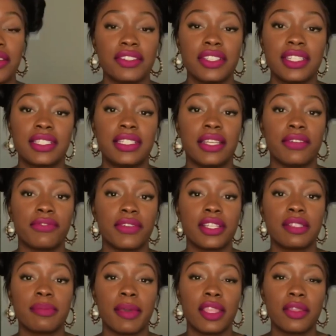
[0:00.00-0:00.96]
There's a
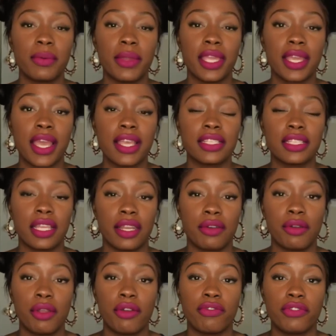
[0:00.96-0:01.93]
difference, by the way, guys. I
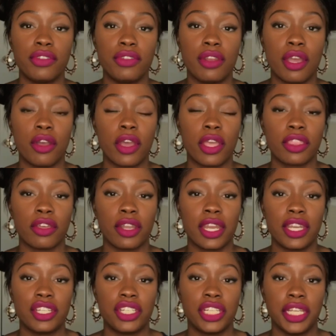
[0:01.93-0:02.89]
don't know if you know, I thought
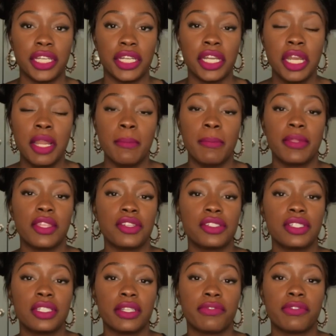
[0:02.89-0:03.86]
I'd share, but
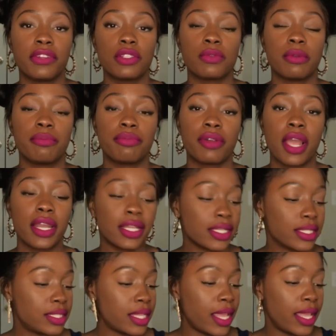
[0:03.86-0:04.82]
there's a difference when
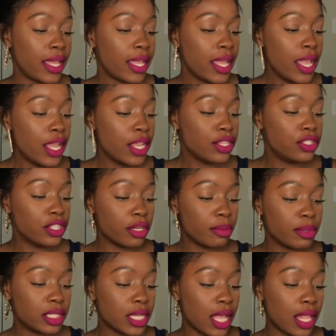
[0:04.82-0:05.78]
products say
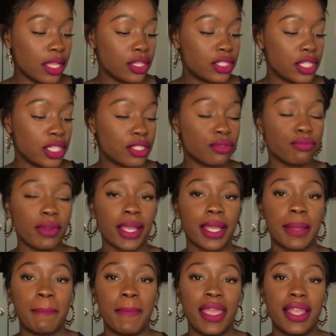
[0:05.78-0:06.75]
dermatologist
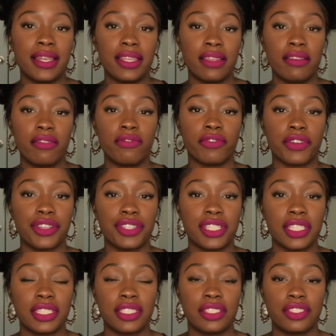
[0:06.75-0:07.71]
recommended
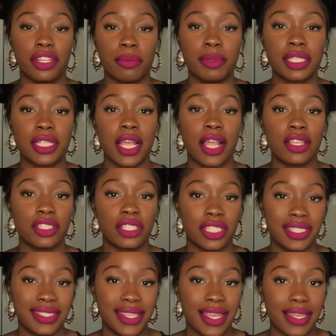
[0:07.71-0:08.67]
versus
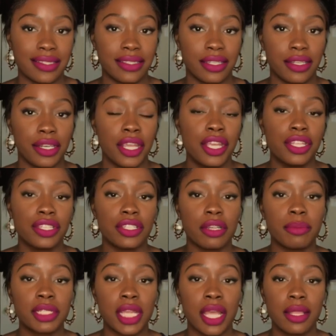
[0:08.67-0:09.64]
dermatologist tested.
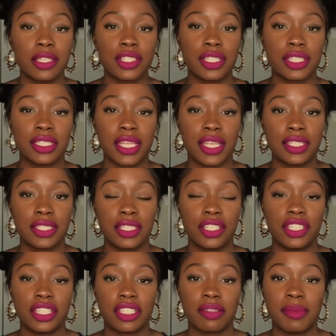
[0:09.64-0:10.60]
Dermatologist
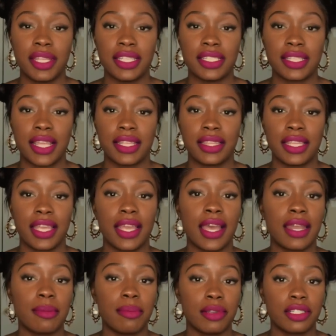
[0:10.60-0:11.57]
tested just means that they
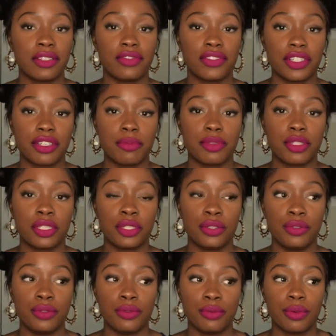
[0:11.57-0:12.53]
got a bunch of derms
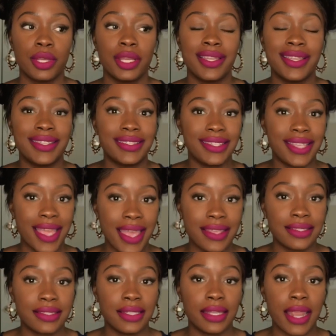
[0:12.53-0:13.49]
to
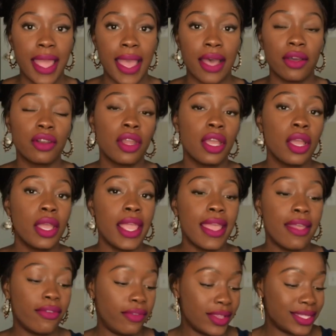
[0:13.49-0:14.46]
test it out.
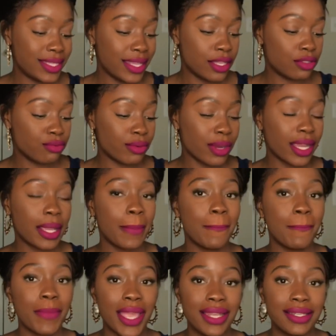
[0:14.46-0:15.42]
If it says
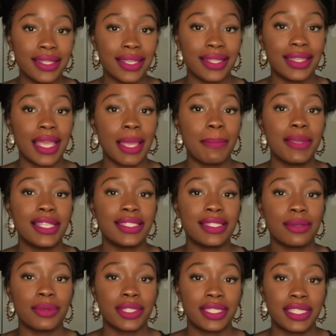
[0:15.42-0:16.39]
recommended, that means
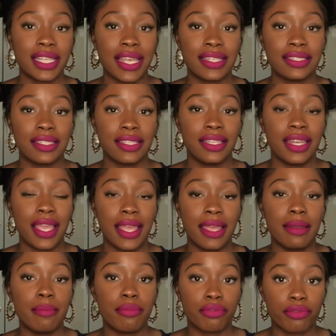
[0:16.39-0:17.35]
it was tested
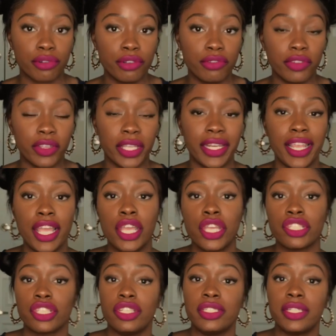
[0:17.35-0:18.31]
and proven.
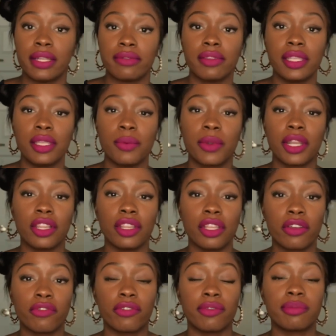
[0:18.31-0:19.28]
So you definitely want to
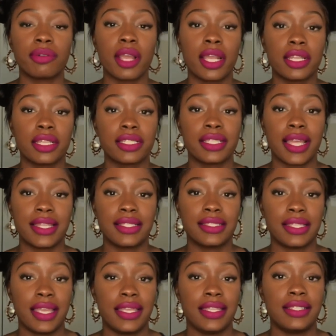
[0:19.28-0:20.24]
look for products that
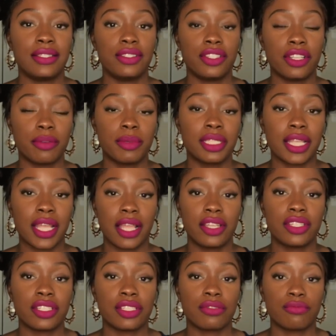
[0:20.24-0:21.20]
say
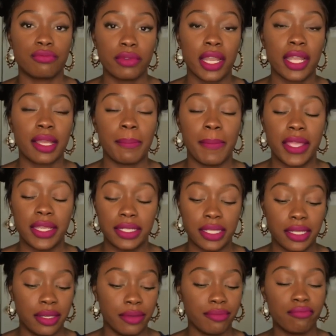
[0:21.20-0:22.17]
dermatologist
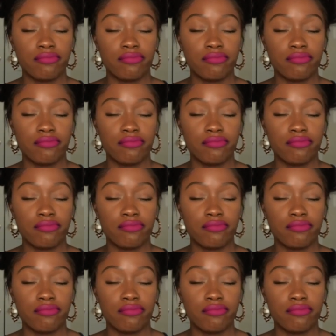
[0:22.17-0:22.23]
recommended.